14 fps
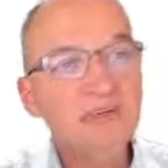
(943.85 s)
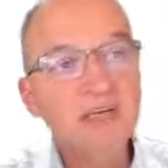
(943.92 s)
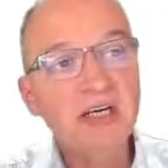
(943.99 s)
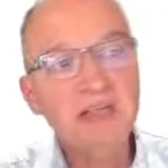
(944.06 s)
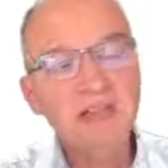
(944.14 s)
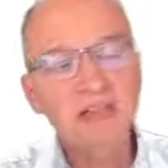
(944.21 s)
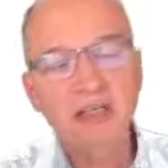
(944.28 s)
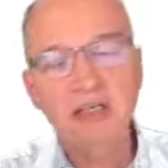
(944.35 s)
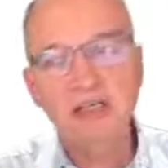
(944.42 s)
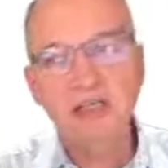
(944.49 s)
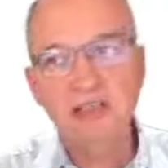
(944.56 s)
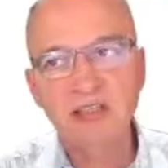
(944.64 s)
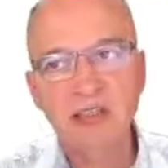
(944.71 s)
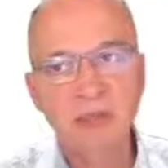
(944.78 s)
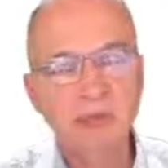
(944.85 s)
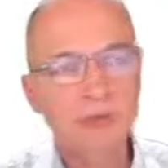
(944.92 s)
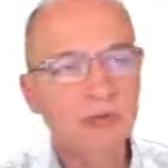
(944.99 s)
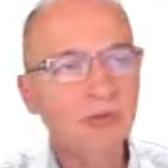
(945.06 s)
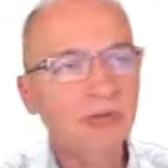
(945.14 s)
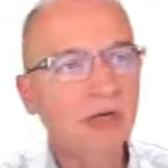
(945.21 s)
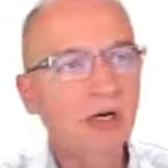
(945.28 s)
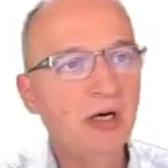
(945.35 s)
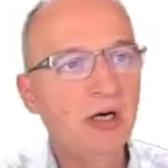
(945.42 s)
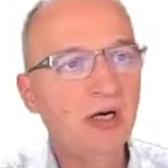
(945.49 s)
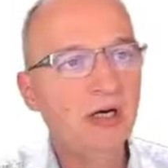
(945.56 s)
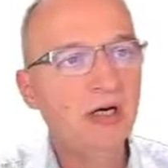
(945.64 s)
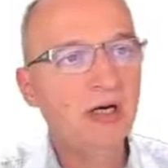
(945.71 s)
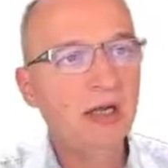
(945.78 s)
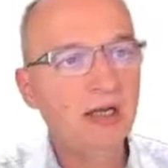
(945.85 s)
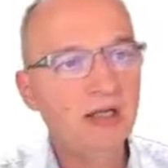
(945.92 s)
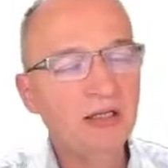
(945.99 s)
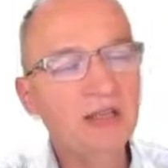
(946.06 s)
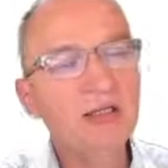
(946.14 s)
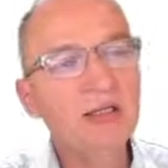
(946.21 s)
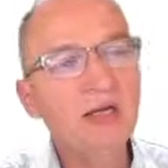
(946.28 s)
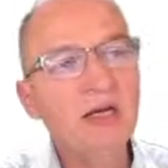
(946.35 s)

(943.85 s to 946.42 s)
reentrant exception handler.